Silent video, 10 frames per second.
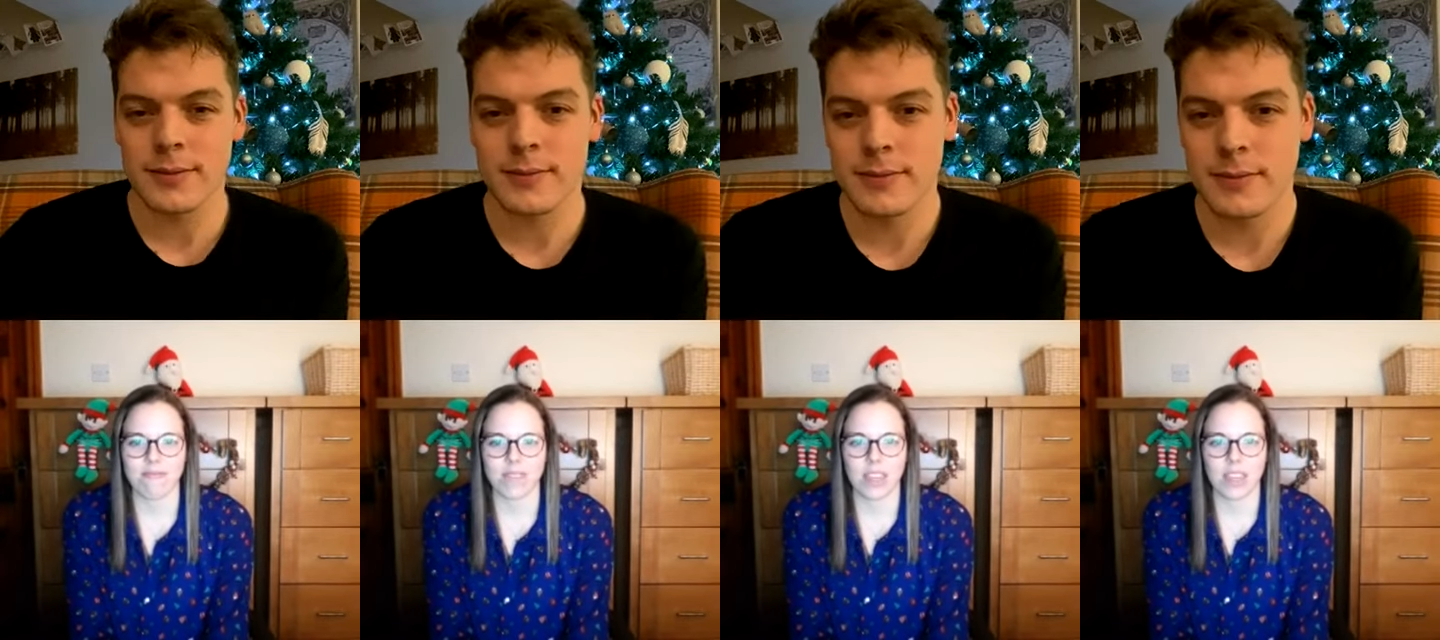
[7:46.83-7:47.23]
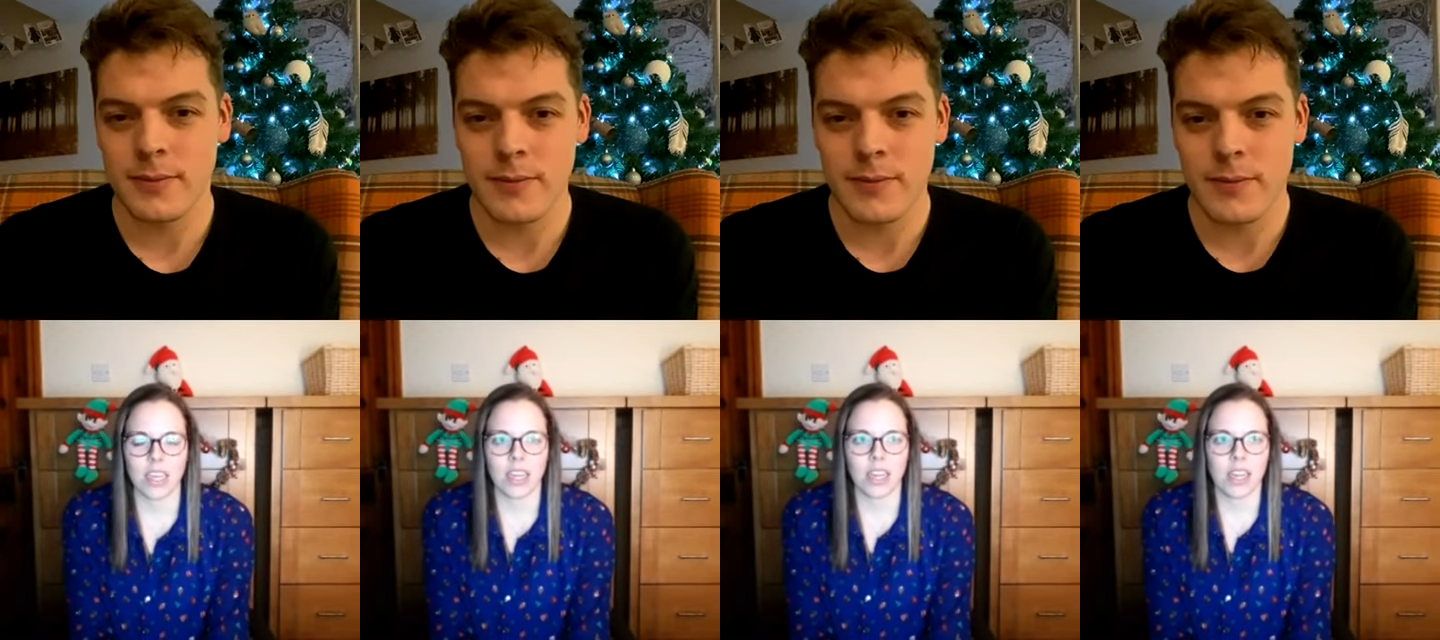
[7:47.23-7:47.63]

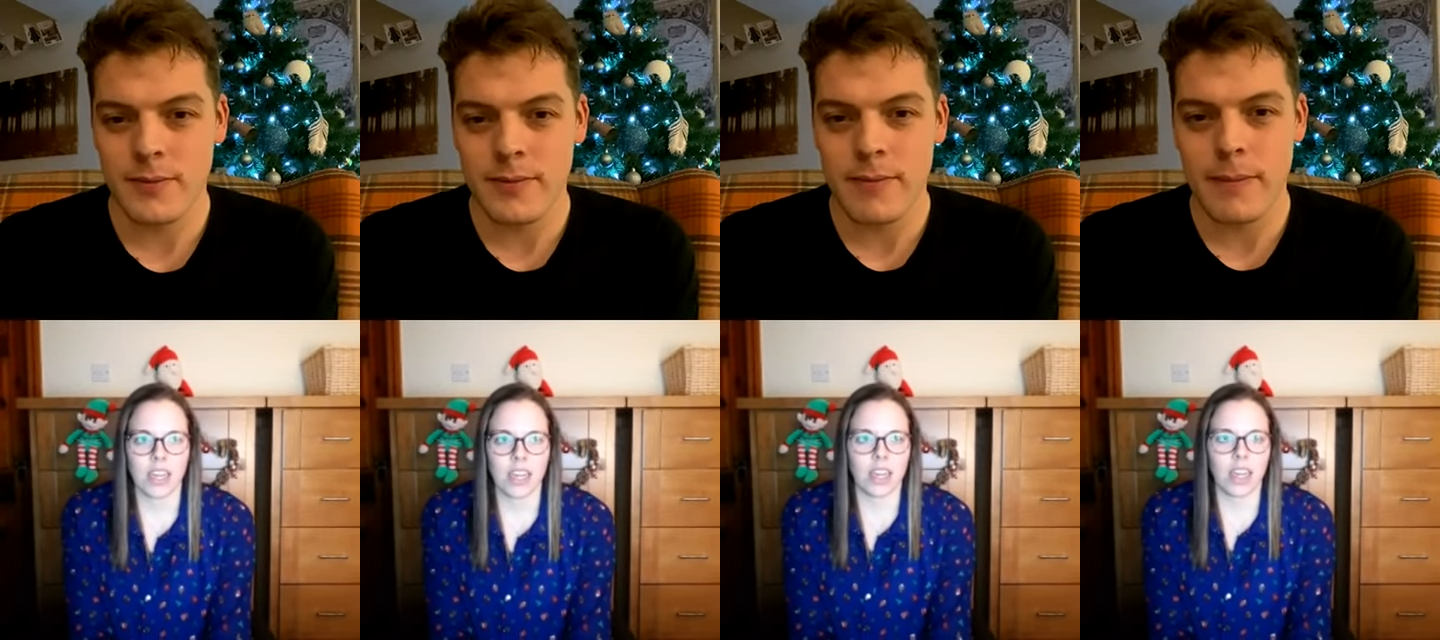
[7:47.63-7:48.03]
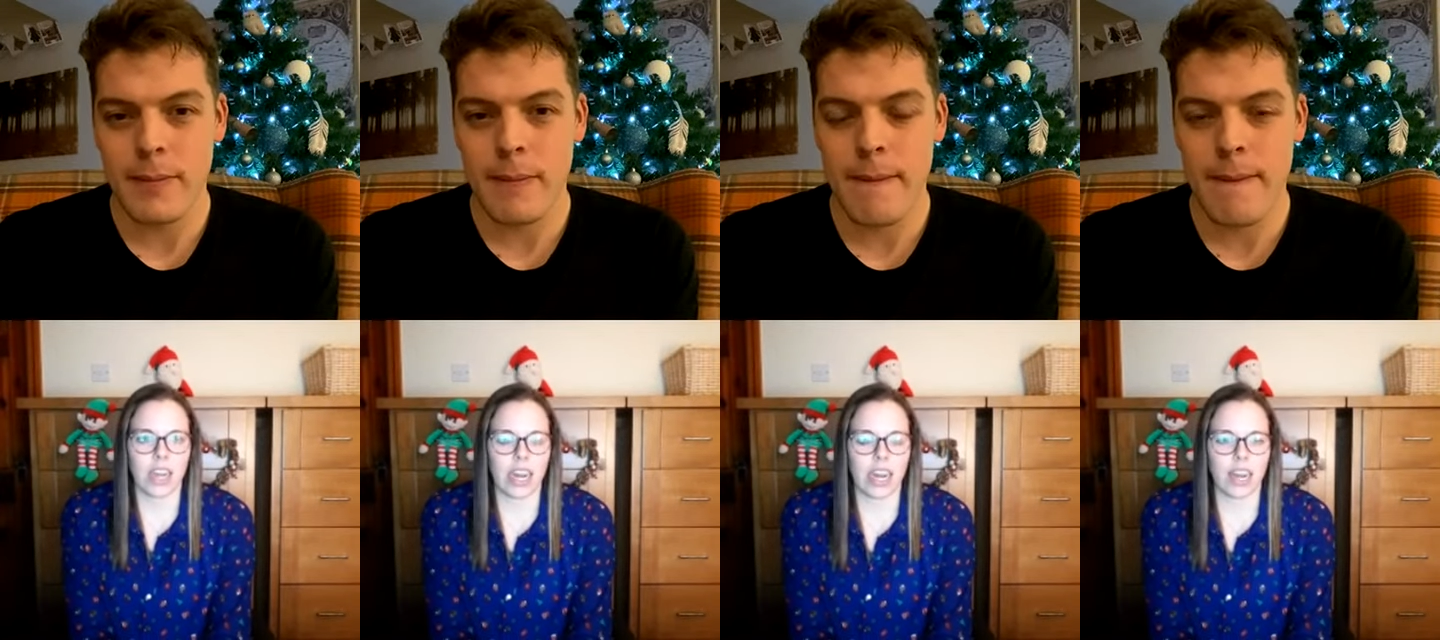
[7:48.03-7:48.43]

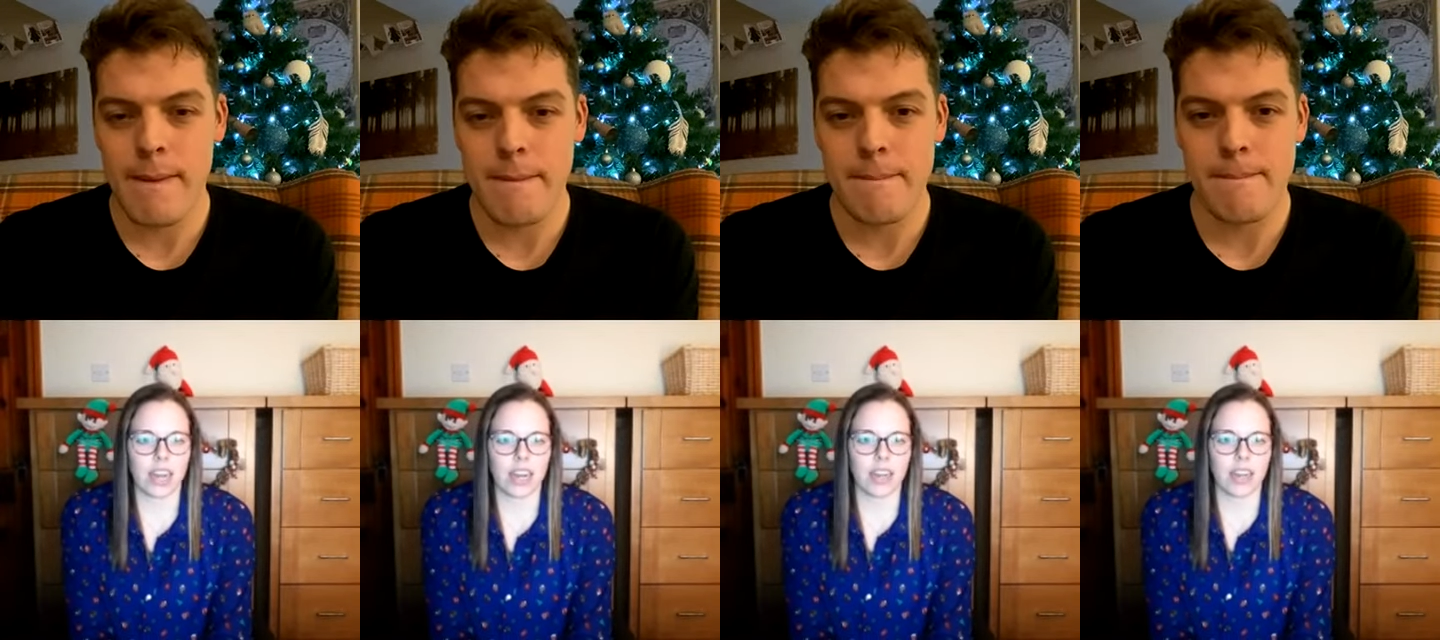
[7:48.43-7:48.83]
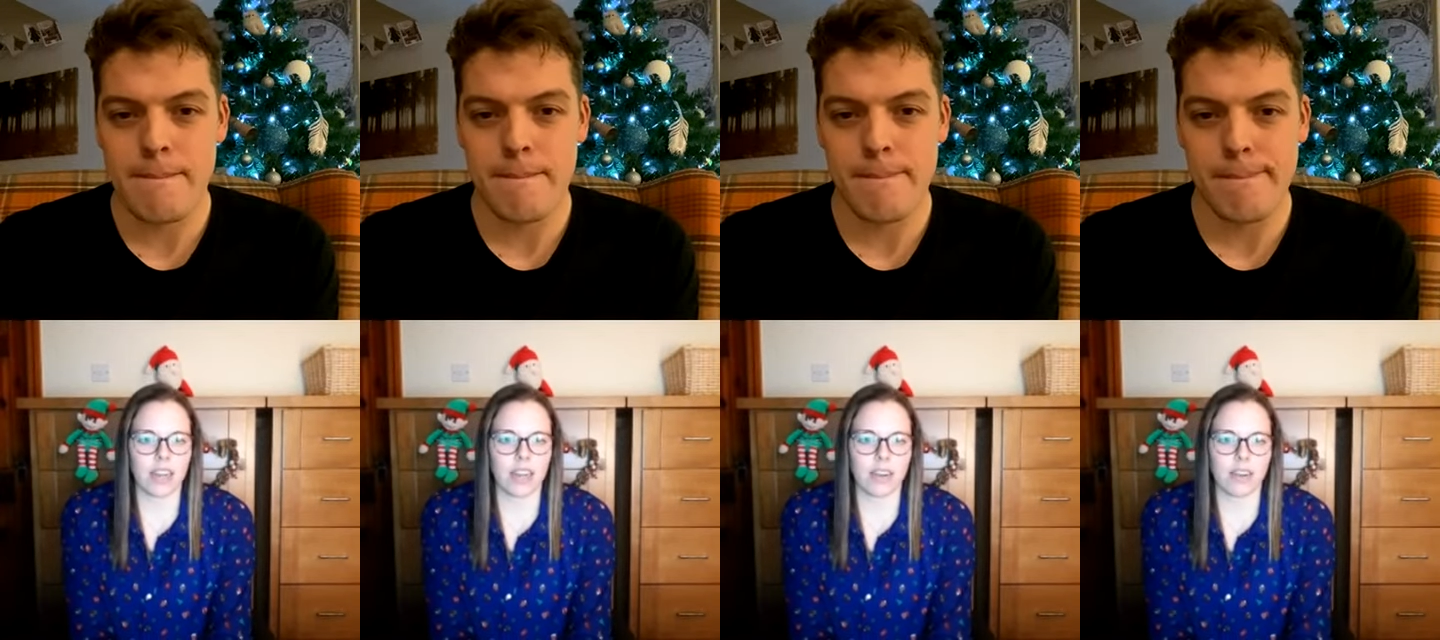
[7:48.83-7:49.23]

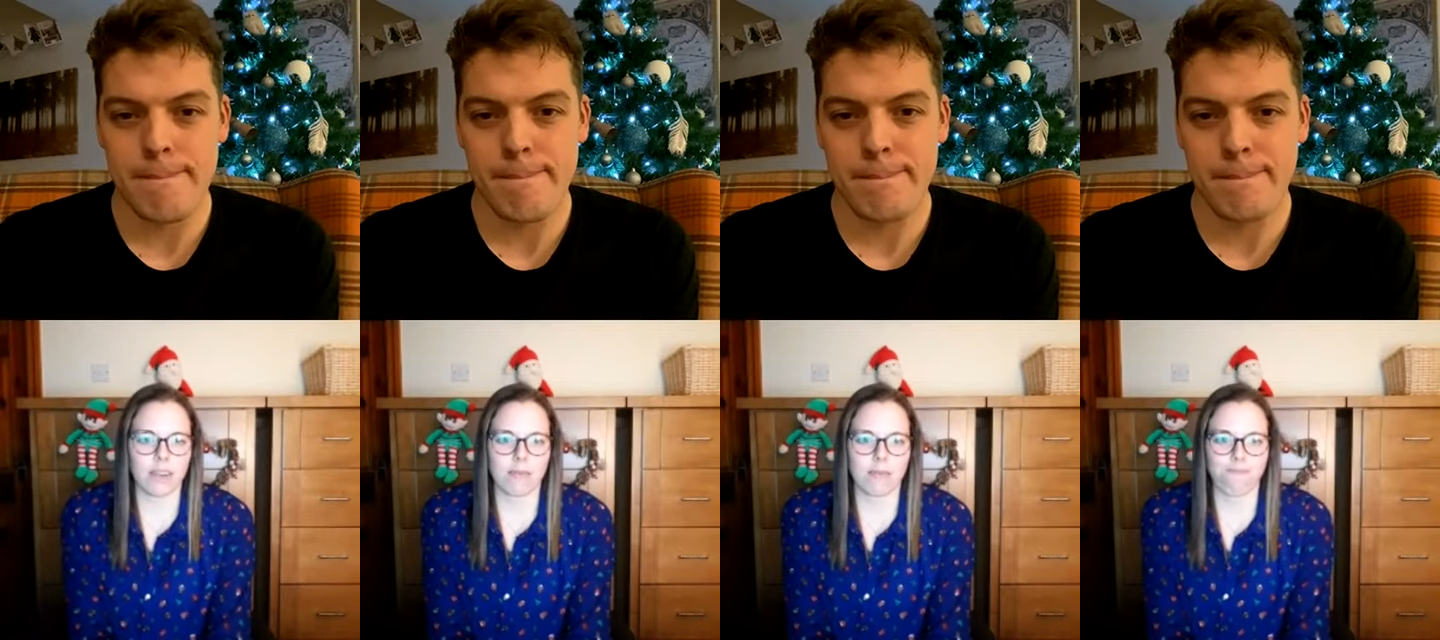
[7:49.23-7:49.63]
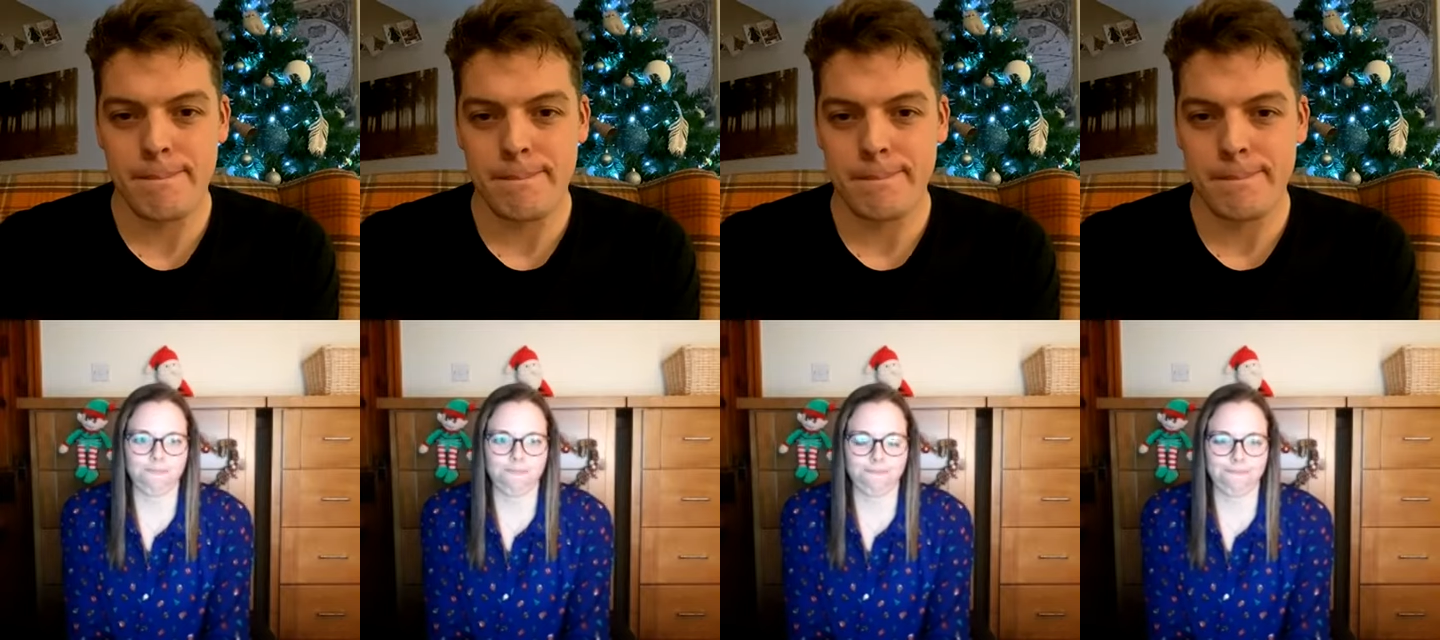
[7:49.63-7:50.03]

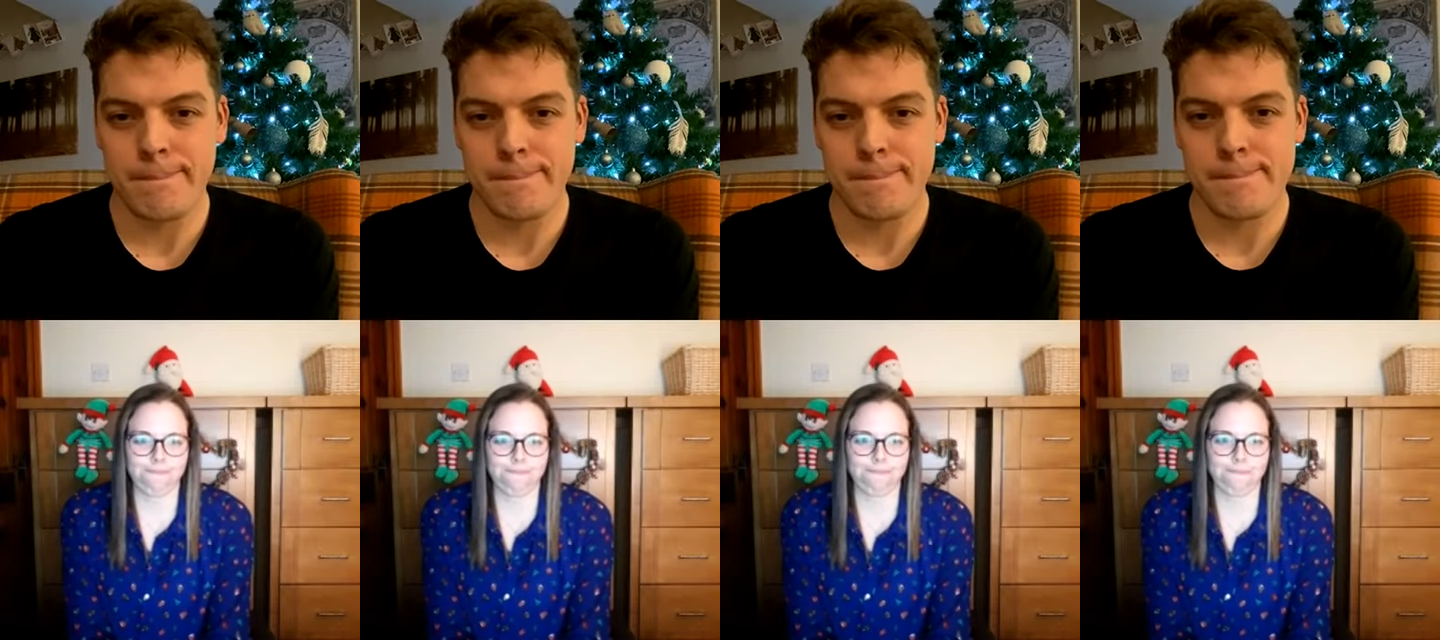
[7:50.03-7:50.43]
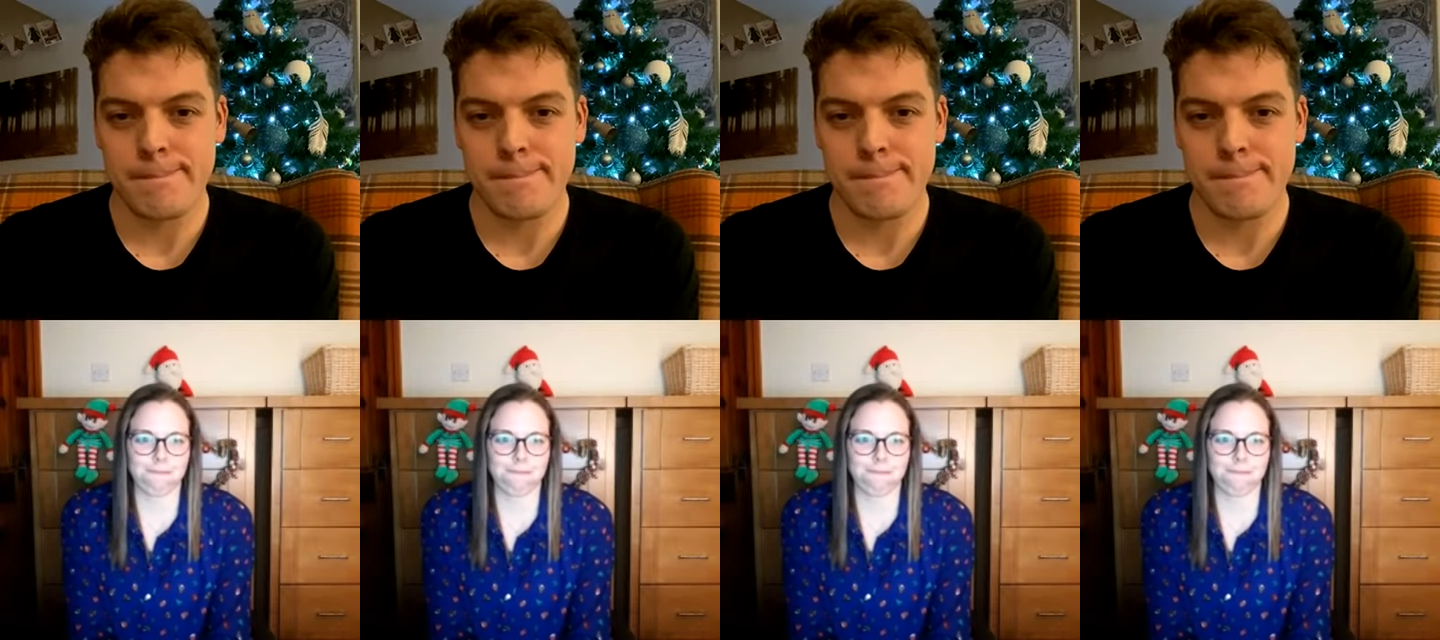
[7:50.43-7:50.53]
Nobody speaks.